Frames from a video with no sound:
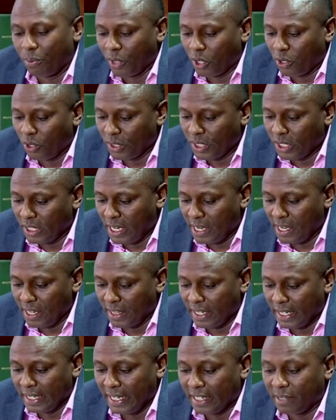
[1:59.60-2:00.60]
be
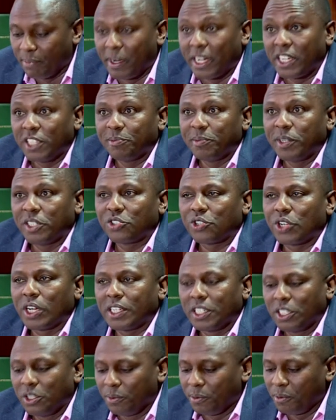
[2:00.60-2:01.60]
considering the debt management
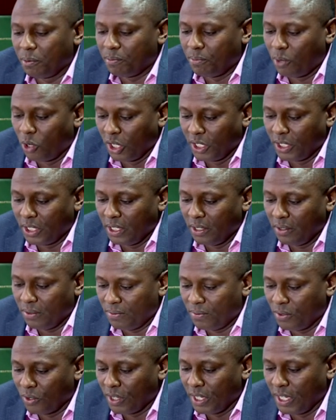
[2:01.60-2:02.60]
strategy policy
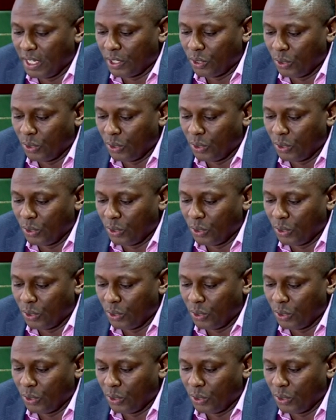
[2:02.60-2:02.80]
for the year